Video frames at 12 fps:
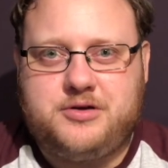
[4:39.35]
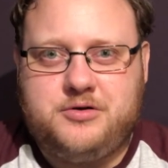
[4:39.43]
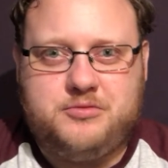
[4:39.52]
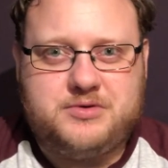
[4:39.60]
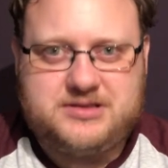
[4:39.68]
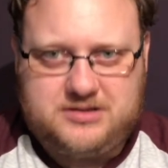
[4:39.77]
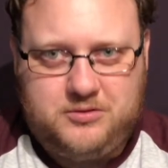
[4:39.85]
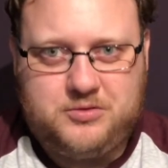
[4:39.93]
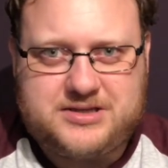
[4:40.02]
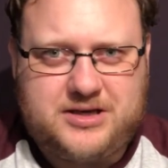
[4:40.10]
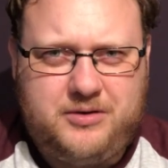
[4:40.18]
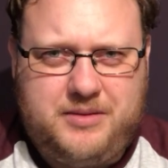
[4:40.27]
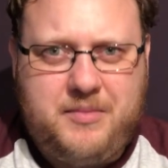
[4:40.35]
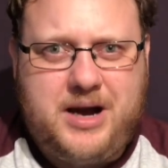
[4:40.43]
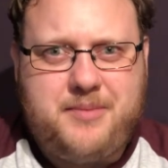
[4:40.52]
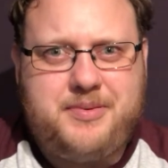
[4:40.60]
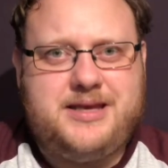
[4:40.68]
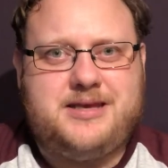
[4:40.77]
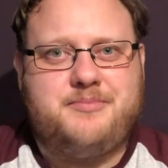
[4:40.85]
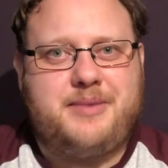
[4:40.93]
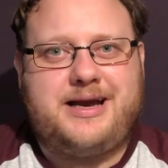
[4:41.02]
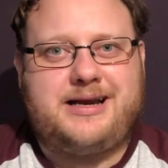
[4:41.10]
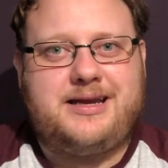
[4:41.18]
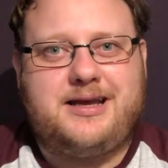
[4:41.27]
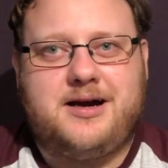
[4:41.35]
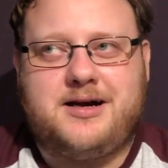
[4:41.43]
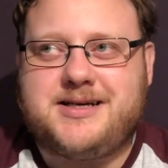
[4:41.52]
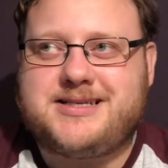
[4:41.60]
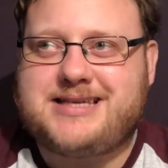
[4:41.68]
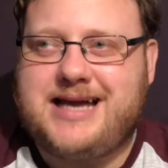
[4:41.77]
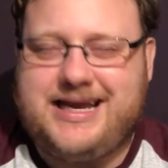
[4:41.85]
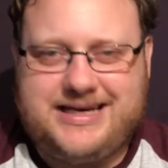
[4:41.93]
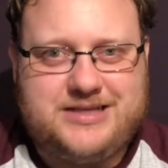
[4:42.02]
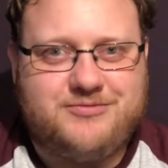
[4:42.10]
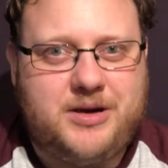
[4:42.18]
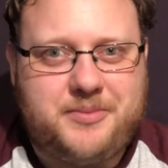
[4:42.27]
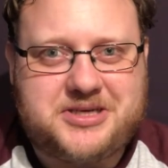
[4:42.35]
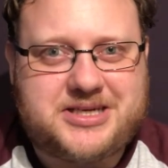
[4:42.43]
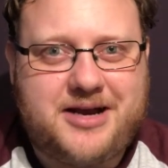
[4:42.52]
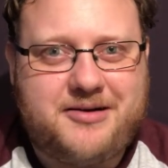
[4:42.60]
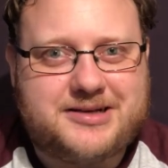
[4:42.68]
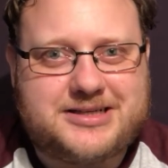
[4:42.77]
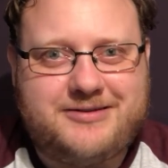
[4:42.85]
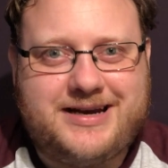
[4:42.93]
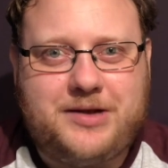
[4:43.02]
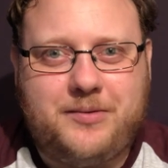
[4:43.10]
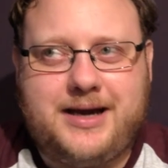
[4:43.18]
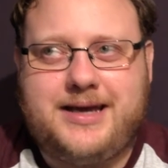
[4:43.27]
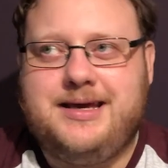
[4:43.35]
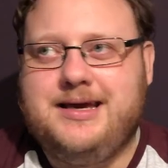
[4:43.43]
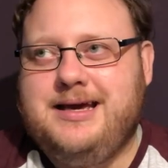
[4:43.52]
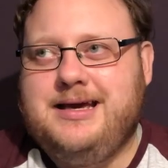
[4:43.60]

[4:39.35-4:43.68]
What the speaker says: who was also, in my opinion, badly cast and is a rubbish character anyway.